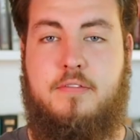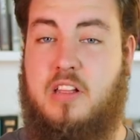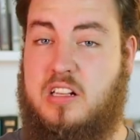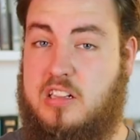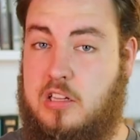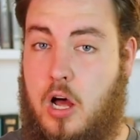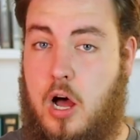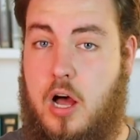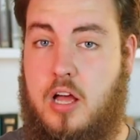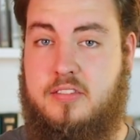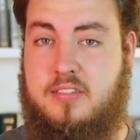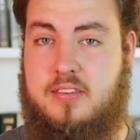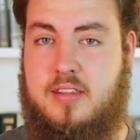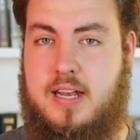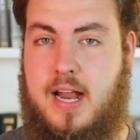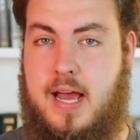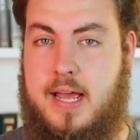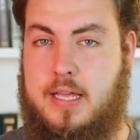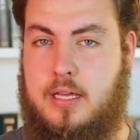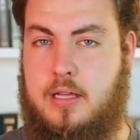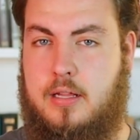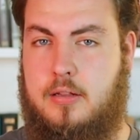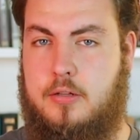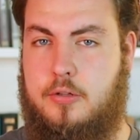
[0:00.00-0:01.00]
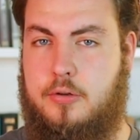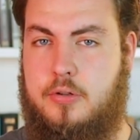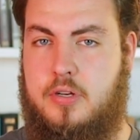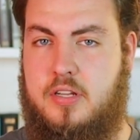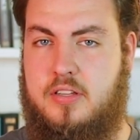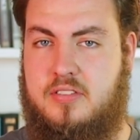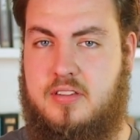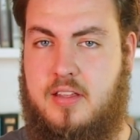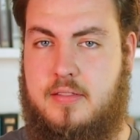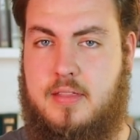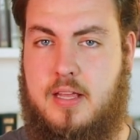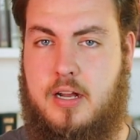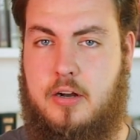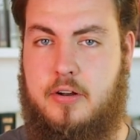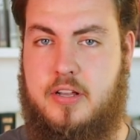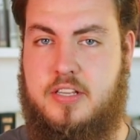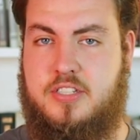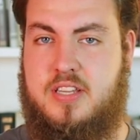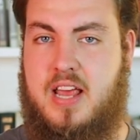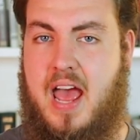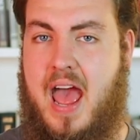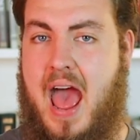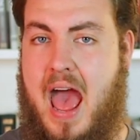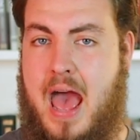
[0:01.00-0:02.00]
of the laws that I include is that there
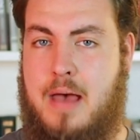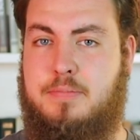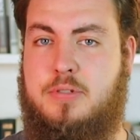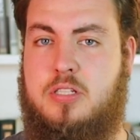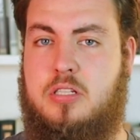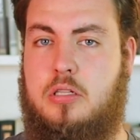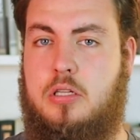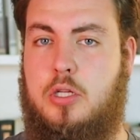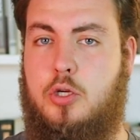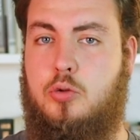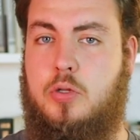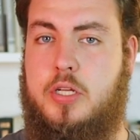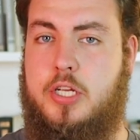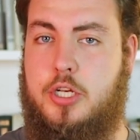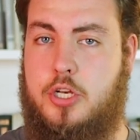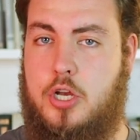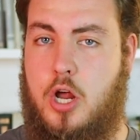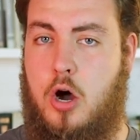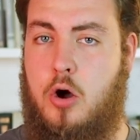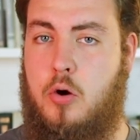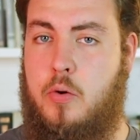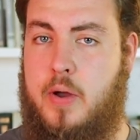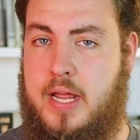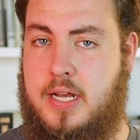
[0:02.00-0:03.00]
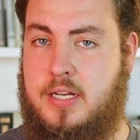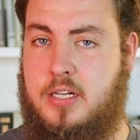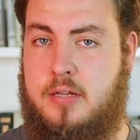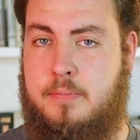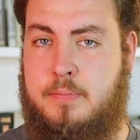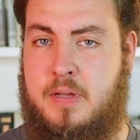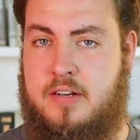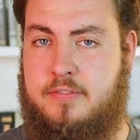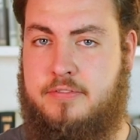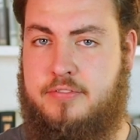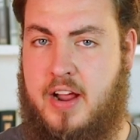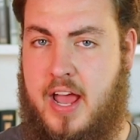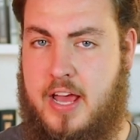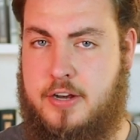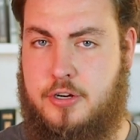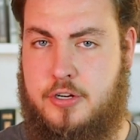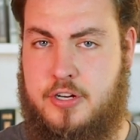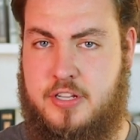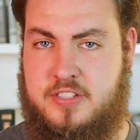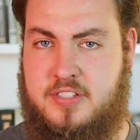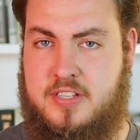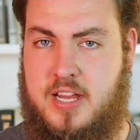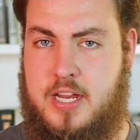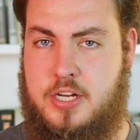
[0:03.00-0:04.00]
is absolutely no intimate
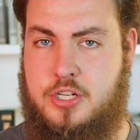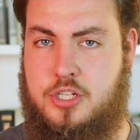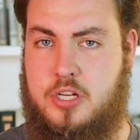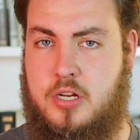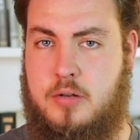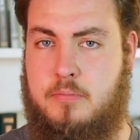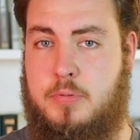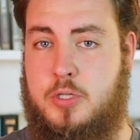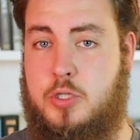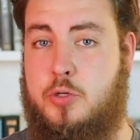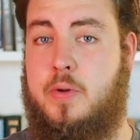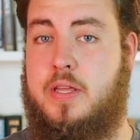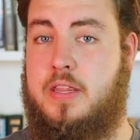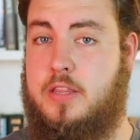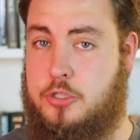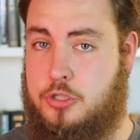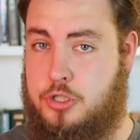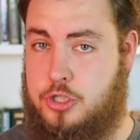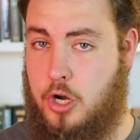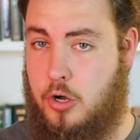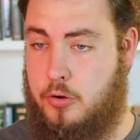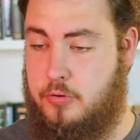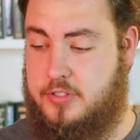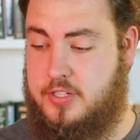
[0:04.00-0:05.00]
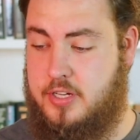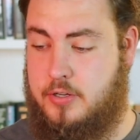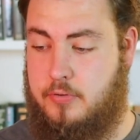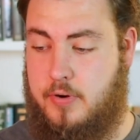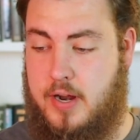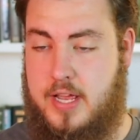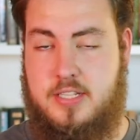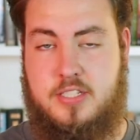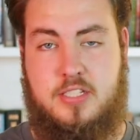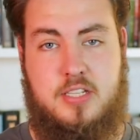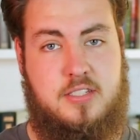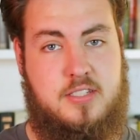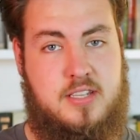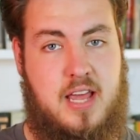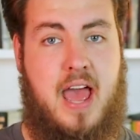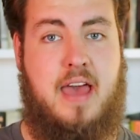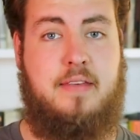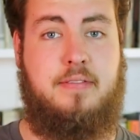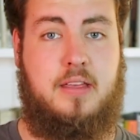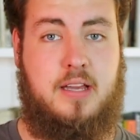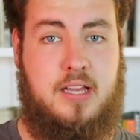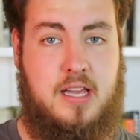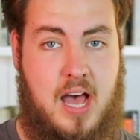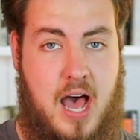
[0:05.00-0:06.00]
fraternization between the chosen races
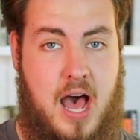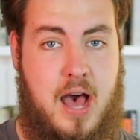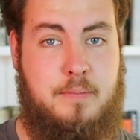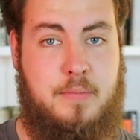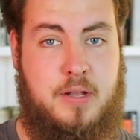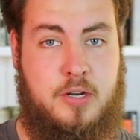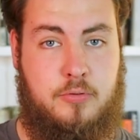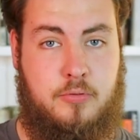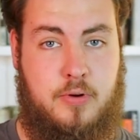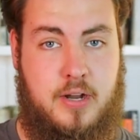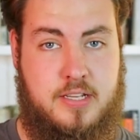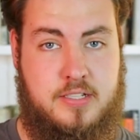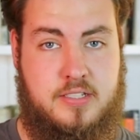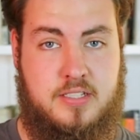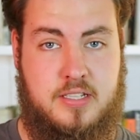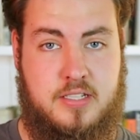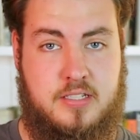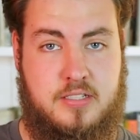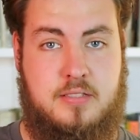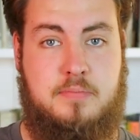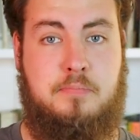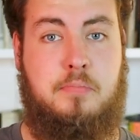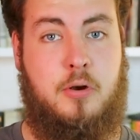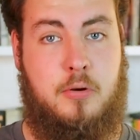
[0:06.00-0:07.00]
and the common races